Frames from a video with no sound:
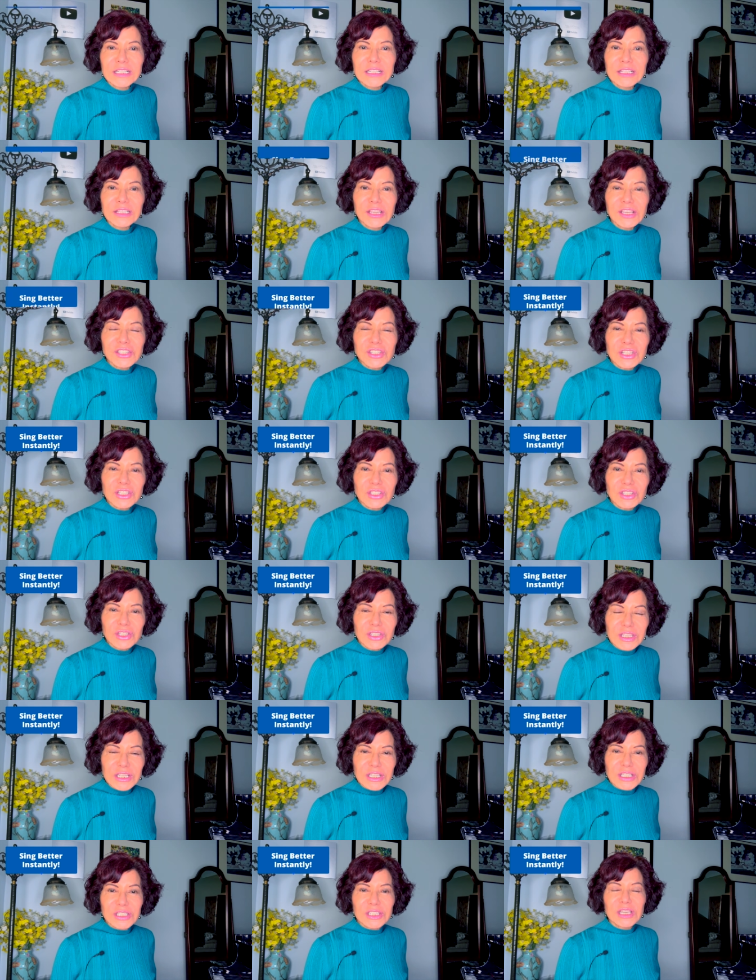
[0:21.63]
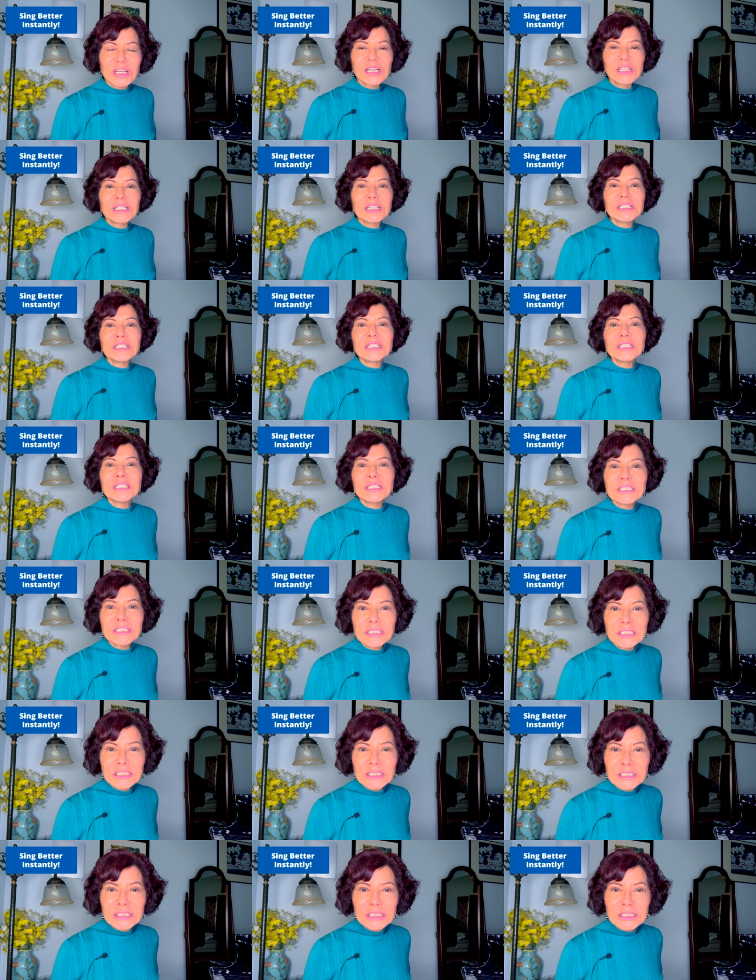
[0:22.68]
listen to this.
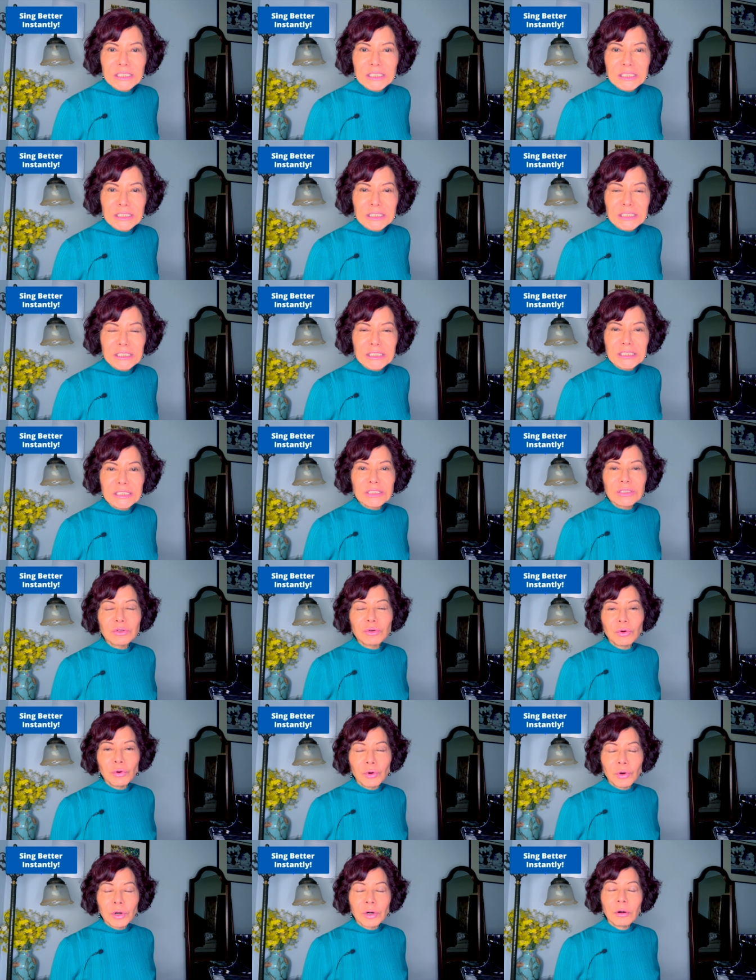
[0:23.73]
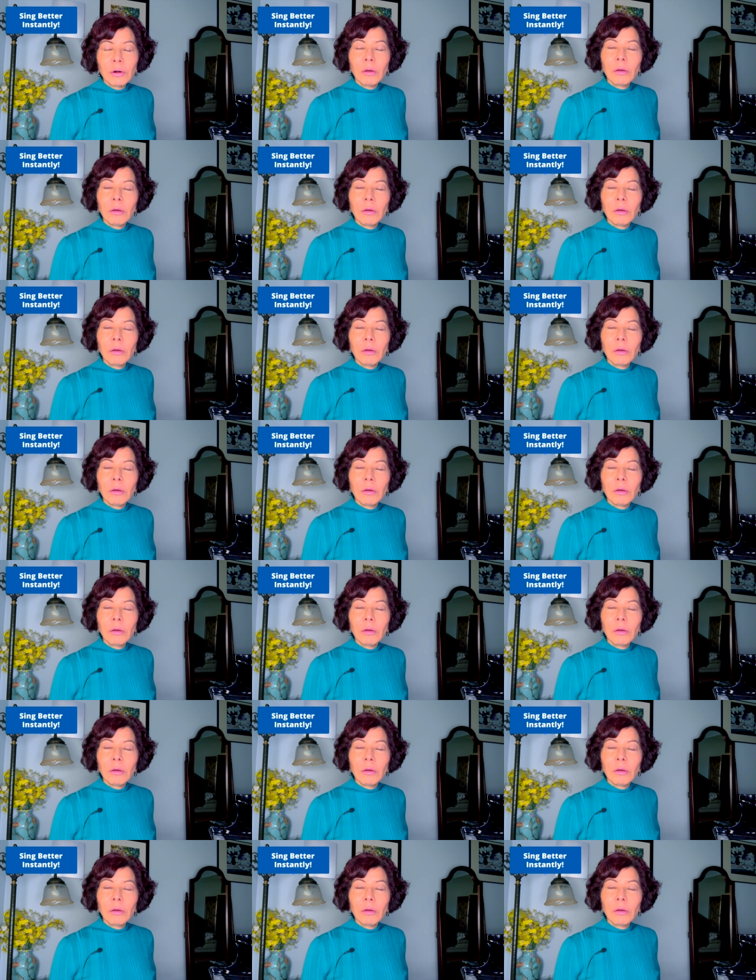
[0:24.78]
Or